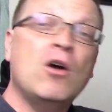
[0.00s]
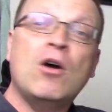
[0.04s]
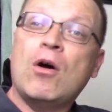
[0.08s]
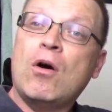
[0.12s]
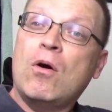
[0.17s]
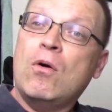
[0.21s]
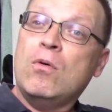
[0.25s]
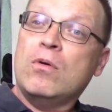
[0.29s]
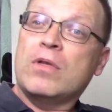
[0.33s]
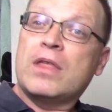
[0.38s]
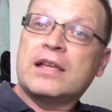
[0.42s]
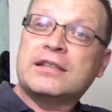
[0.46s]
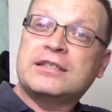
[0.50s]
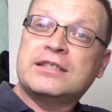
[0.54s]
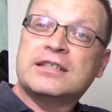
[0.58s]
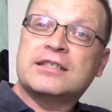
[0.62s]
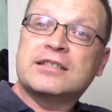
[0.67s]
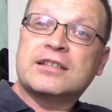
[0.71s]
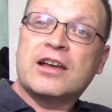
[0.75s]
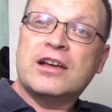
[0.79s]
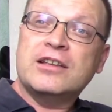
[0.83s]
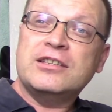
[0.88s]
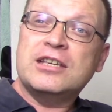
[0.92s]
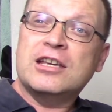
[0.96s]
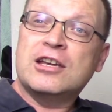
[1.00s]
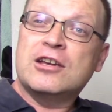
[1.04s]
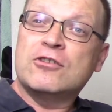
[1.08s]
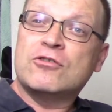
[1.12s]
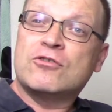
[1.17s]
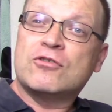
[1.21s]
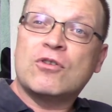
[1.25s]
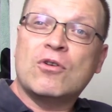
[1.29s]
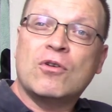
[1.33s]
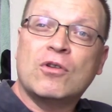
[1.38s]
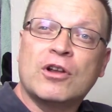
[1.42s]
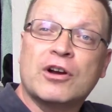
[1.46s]
Oh, that's a SCSI
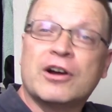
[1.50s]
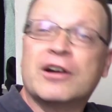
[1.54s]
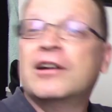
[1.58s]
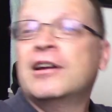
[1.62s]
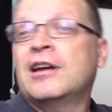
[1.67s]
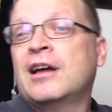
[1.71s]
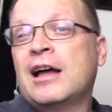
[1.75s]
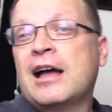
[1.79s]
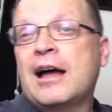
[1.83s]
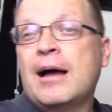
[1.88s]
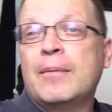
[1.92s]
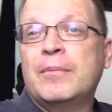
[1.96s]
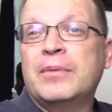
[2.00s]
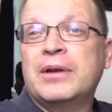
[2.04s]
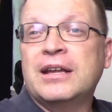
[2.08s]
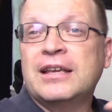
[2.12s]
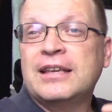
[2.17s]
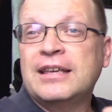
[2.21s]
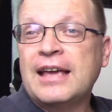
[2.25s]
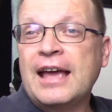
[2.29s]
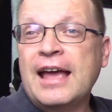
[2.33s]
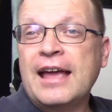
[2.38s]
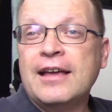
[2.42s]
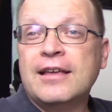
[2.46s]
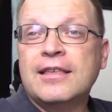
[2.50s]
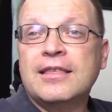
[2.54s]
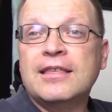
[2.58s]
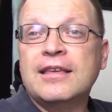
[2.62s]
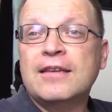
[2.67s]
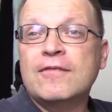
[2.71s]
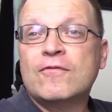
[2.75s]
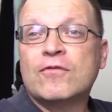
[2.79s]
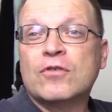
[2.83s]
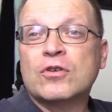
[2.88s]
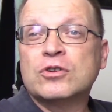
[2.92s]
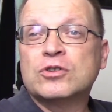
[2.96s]
controller. I'm gonna yank the
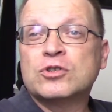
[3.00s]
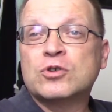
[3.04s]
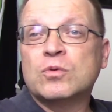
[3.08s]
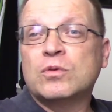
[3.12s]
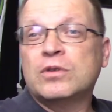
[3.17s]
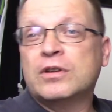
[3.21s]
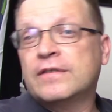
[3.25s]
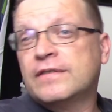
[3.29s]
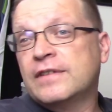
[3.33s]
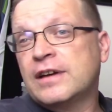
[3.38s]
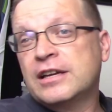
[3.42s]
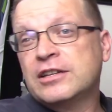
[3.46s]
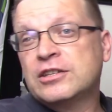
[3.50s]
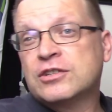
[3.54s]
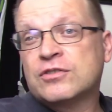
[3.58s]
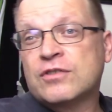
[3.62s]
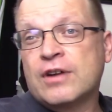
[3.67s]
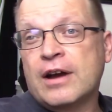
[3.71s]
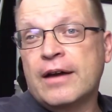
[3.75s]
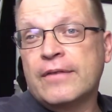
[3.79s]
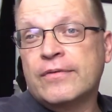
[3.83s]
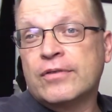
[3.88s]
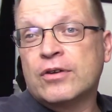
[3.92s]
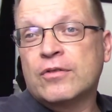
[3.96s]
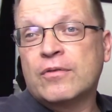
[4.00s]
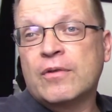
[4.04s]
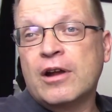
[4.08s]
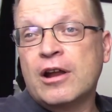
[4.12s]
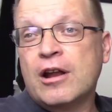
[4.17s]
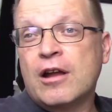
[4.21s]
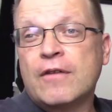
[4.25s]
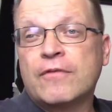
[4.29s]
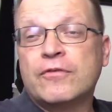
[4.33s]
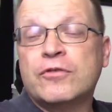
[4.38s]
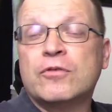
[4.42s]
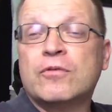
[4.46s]
virtual device driver right
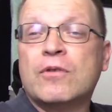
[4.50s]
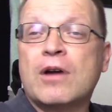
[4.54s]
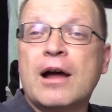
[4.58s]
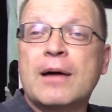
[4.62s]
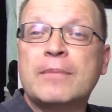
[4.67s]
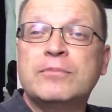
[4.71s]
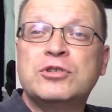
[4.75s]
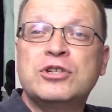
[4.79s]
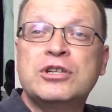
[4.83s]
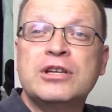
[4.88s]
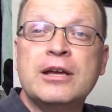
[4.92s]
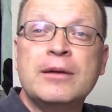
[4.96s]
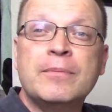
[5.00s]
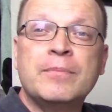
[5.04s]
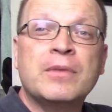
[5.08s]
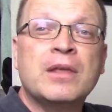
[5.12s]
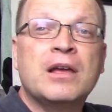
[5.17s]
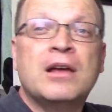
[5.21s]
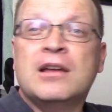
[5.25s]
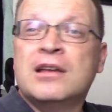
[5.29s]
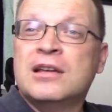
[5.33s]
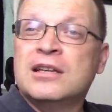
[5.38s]
off the ROM chip,